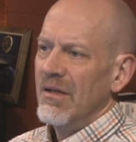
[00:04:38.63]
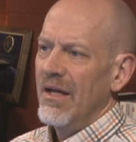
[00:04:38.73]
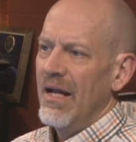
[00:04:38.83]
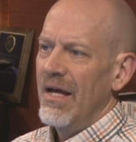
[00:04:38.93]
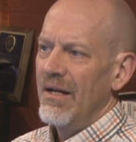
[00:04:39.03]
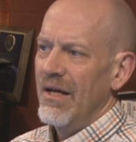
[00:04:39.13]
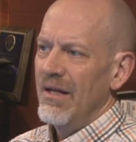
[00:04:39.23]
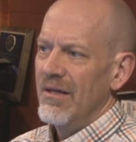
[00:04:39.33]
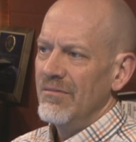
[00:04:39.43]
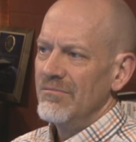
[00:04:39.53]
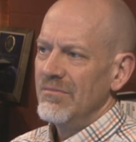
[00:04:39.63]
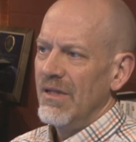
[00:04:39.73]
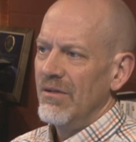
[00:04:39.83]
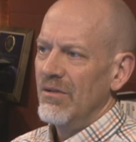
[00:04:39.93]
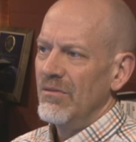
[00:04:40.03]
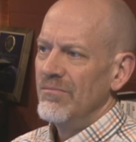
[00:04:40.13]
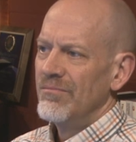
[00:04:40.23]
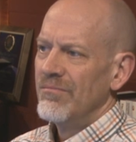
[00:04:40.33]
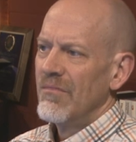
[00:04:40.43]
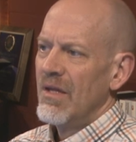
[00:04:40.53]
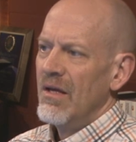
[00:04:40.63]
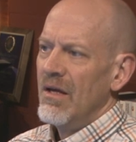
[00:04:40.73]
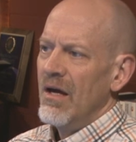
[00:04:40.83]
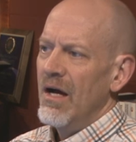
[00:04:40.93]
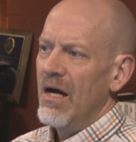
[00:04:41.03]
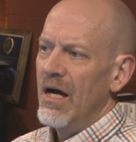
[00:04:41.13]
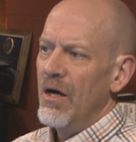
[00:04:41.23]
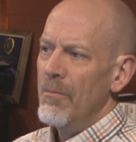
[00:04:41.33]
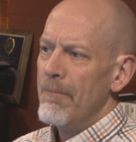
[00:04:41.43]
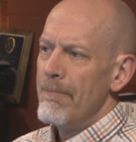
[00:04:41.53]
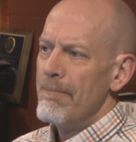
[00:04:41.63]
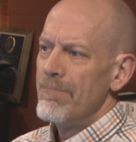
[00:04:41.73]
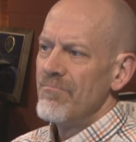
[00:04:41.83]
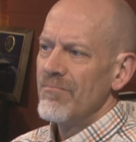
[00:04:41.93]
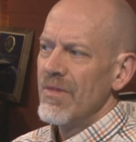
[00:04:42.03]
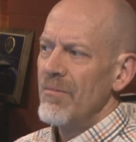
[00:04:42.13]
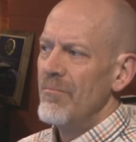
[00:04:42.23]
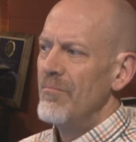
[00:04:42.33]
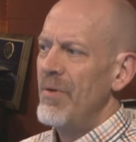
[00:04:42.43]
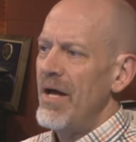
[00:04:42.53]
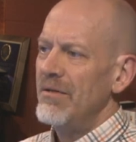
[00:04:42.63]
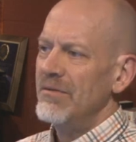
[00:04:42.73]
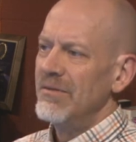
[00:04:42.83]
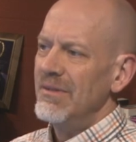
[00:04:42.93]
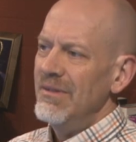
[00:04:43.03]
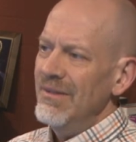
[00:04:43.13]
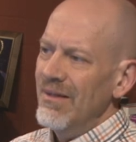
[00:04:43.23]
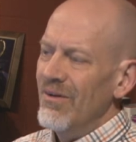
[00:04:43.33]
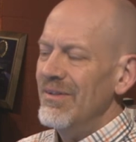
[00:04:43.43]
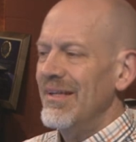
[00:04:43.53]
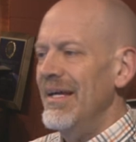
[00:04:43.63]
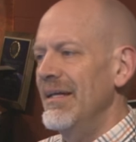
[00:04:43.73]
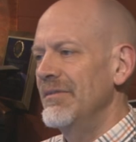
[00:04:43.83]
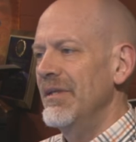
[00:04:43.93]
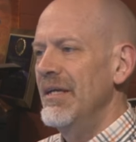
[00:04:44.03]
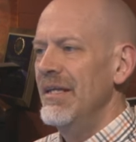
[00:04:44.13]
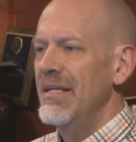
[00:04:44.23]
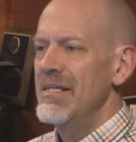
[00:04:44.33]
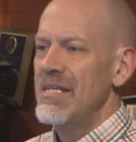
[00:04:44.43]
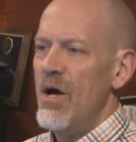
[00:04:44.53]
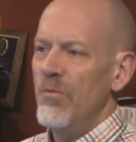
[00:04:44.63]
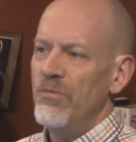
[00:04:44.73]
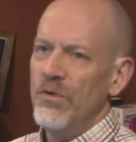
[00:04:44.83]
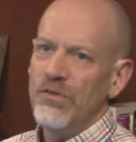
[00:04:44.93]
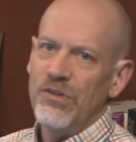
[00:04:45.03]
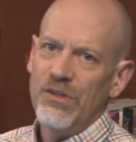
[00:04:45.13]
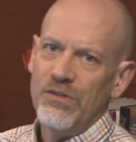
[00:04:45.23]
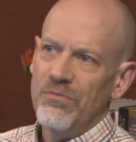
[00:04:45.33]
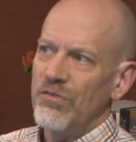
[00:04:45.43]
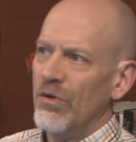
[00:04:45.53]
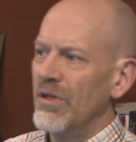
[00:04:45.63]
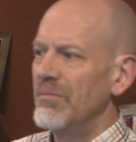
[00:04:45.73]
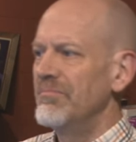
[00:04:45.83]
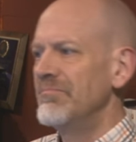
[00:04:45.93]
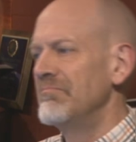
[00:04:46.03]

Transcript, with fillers: I, I, I, I don't know. Um, but, you know, it's, it, it is helpful to sort of